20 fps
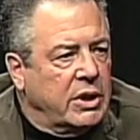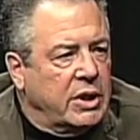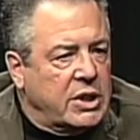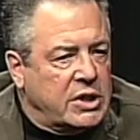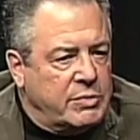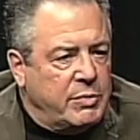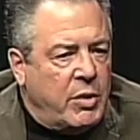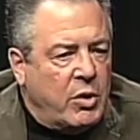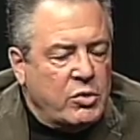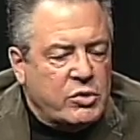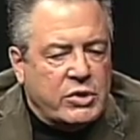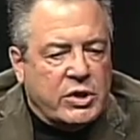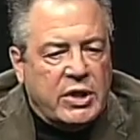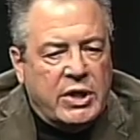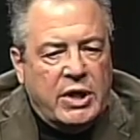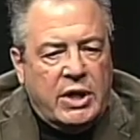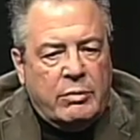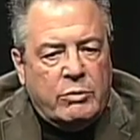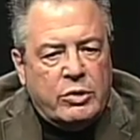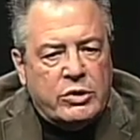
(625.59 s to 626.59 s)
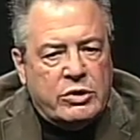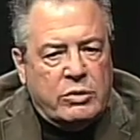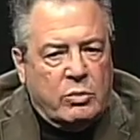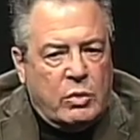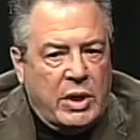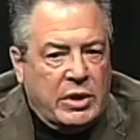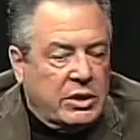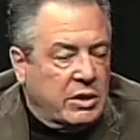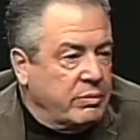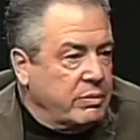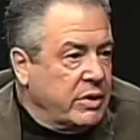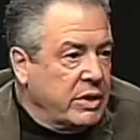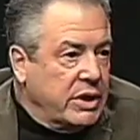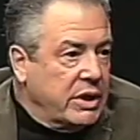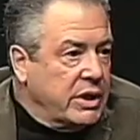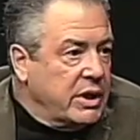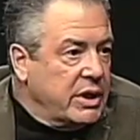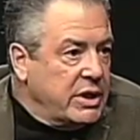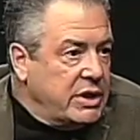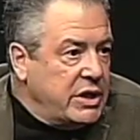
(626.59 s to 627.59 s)
and mm-hmm. exposed to cameras and wound up
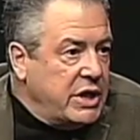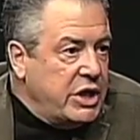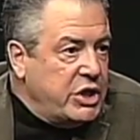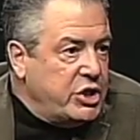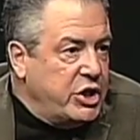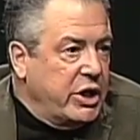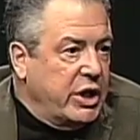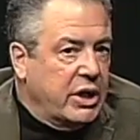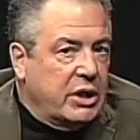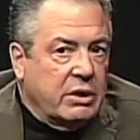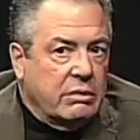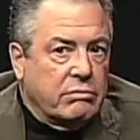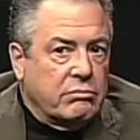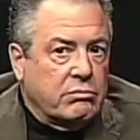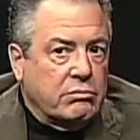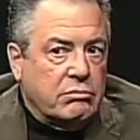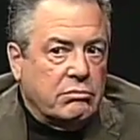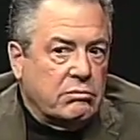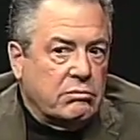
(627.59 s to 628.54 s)
teaching and